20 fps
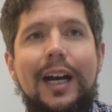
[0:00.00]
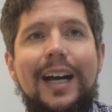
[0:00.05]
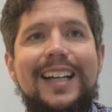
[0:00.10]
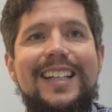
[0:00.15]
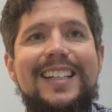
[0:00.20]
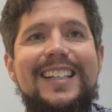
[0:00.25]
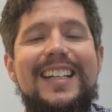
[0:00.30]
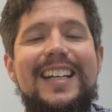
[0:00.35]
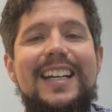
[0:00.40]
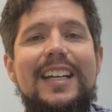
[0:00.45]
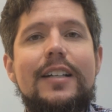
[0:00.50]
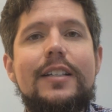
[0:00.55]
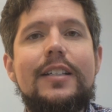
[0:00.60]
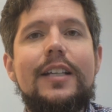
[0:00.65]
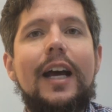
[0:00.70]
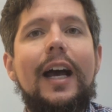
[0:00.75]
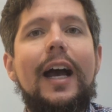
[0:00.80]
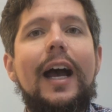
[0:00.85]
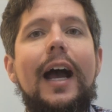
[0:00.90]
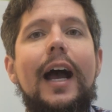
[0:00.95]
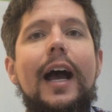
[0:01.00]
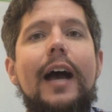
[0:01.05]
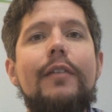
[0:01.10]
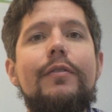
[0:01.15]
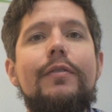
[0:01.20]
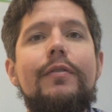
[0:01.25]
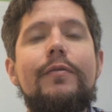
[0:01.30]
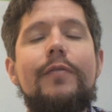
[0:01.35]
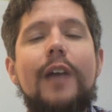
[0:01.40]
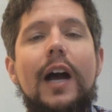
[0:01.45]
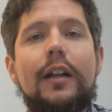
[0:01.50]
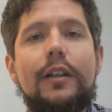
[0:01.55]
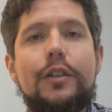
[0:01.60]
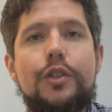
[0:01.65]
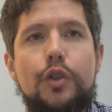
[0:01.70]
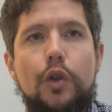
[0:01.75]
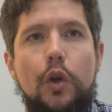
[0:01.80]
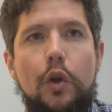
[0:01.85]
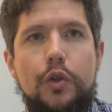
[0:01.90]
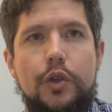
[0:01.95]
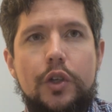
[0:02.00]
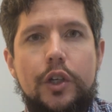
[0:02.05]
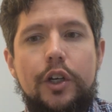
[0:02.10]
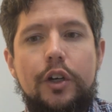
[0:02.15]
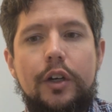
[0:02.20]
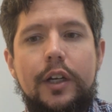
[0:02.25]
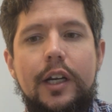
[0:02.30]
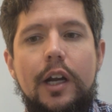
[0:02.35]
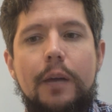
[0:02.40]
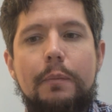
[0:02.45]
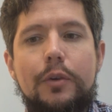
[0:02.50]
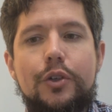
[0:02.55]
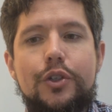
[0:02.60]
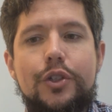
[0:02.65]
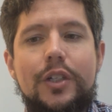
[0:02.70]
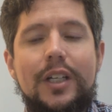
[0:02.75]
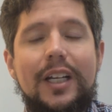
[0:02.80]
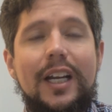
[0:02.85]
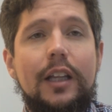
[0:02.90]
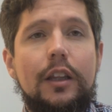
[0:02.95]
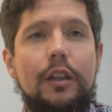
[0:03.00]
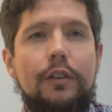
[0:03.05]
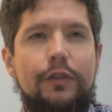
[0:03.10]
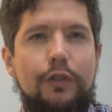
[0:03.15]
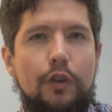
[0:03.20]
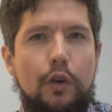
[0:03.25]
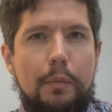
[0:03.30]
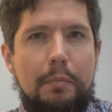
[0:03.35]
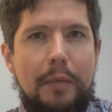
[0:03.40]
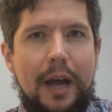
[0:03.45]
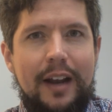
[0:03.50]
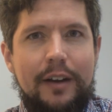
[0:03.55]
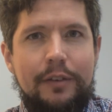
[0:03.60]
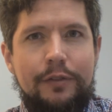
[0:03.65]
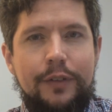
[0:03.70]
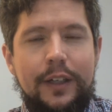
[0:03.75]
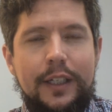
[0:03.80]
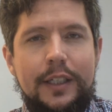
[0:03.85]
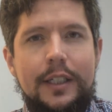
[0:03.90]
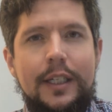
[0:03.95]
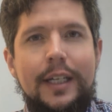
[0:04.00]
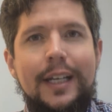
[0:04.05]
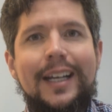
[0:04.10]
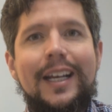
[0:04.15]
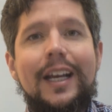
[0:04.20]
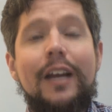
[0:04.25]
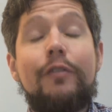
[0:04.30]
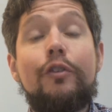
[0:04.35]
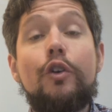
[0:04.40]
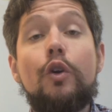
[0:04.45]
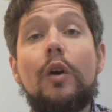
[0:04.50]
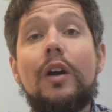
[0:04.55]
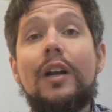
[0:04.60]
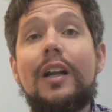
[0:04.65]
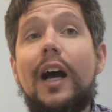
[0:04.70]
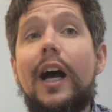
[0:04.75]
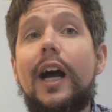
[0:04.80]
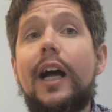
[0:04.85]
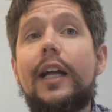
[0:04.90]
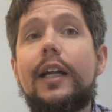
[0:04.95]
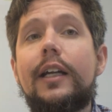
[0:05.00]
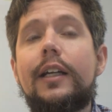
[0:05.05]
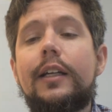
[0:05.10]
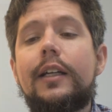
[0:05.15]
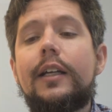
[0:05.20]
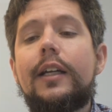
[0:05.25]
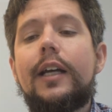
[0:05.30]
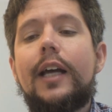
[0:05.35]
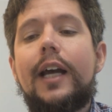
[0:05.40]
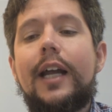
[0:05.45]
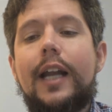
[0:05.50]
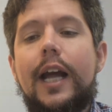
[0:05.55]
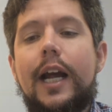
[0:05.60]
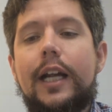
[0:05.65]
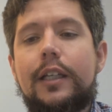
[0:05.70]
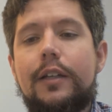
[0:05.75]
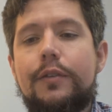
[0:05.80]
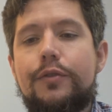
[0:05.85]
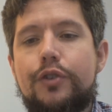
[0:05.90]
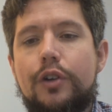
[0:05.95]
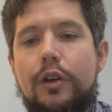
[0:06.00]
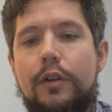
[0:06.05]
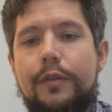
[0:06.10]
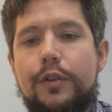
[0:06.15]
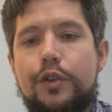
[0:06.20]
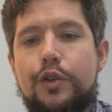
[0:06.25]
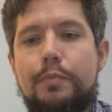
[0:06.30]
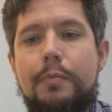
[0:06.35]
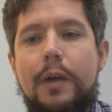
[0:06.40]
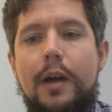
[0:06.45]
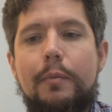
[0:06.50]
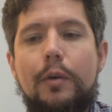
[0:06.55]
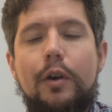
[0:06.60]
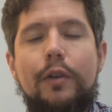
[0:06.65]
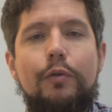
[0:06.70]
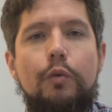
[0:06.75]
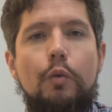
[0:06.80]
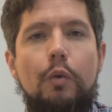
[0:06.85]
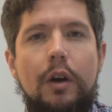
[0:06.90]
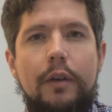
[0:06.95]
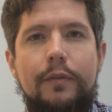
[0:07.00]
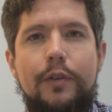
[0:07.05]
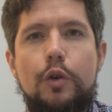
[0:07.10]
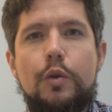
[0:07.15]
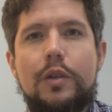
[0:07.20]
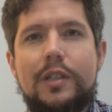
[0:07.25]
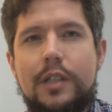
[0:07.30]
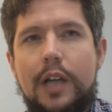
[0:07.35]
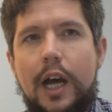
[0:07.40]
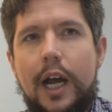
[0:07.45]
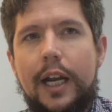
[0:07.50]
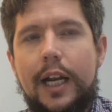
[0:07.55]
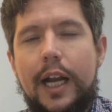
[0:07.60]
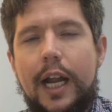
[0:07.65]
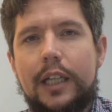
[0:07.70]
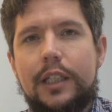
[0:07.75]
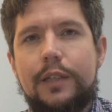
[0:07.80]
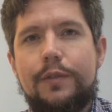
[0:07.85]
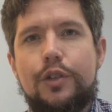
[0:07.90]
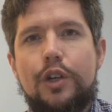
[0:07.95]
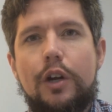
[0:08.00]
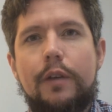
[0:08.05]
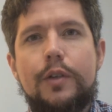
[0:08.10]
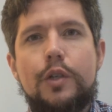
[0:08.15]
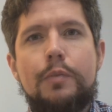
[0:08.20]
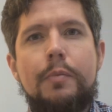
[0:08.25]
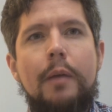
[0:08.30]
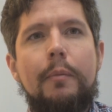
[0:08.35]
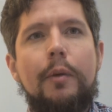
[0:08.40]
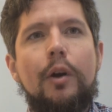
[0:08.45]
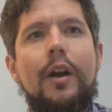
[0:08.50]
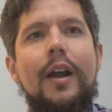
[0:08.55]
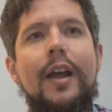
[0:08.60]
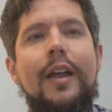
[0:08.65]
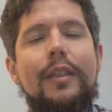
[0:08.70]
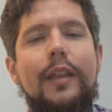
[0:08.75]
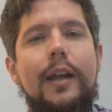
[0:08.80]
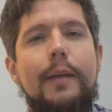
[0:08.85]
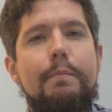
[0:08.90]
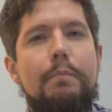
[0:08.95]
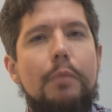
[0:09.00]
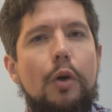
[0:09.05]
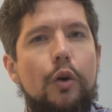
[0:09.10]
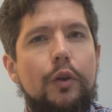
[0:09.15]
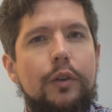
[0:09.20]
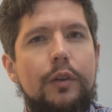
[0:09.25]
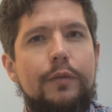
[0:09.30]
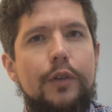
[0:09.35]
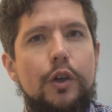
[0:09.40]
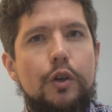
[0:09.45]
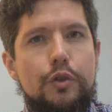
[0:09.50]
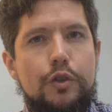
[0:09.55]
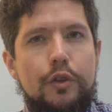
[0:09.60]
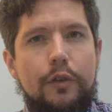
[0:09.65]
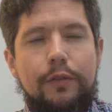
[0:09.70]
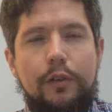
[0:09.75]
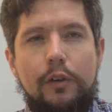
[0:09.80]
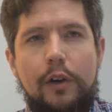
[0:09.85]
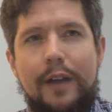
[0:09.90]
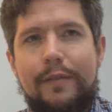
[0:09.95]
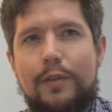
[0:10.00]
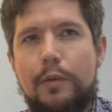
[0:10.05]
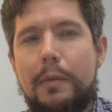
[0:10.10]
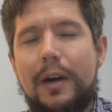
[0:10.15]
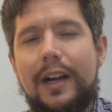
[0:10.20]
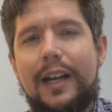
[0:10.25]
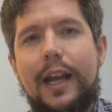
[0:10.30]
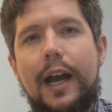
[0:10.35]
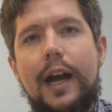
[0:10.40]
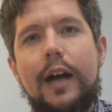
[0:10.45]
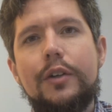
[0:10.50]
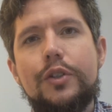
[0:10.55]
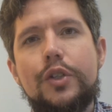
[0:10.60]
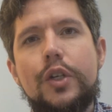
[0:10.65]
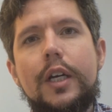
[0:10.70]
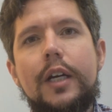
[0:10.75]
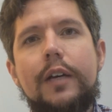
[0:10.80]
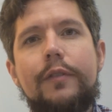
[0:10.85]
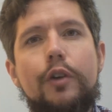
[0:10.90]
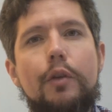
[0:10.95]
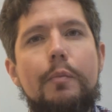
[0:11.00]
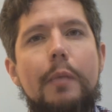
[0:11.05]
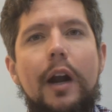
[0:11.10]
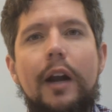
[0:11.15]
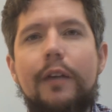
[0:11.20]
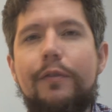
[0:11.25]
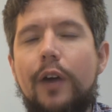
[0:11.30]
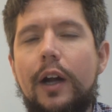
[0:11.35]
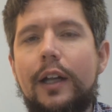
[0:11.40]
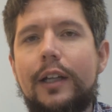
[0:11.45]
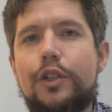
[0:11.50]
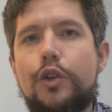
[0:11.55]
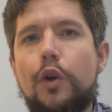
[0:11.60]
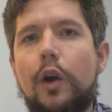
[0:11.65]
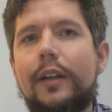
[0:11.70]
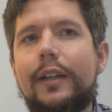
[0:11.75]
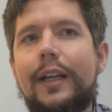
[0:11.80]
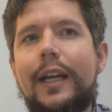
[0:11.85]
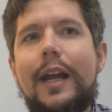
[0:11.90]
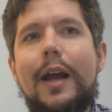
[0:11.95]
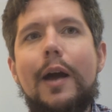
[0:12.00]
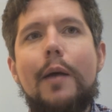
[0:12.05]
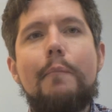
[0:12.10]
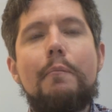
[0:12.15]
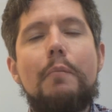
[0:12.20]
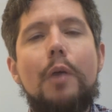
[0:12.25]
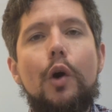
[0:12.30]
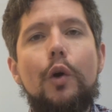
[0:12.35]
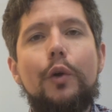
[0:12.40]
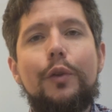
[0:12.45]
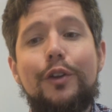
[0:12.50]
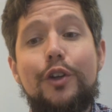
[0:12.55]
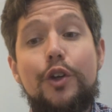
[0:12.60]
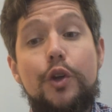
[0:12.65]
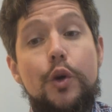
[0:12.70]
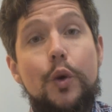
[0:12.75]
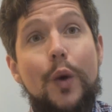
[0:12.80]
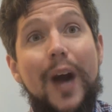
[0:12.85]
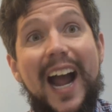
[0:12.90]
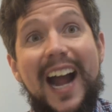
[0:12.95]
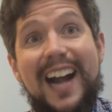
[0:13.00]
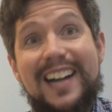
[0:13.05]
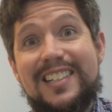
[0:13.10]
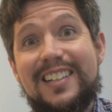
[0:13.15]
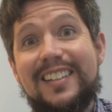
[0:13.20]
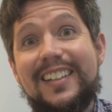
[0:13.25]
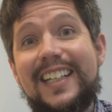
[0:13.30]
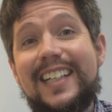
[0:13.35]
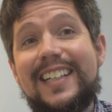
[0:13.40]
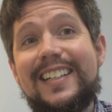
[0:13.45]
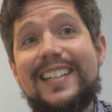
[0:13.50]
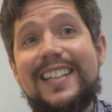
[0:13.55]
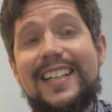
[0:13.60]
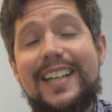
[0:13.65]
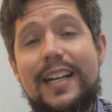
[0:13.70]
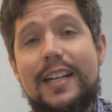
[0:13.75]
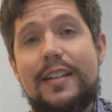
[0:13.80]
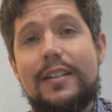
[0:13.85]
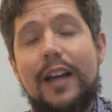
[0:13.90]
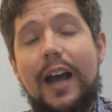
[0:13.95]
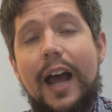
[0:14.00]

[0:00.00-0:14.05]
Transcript: need to have valid Social Security numbers to get the full benefit. If you are not an active service member, if one of you is not an active service member, then both of you. So for everybody else, if you're married filing jointly, both of you actually need to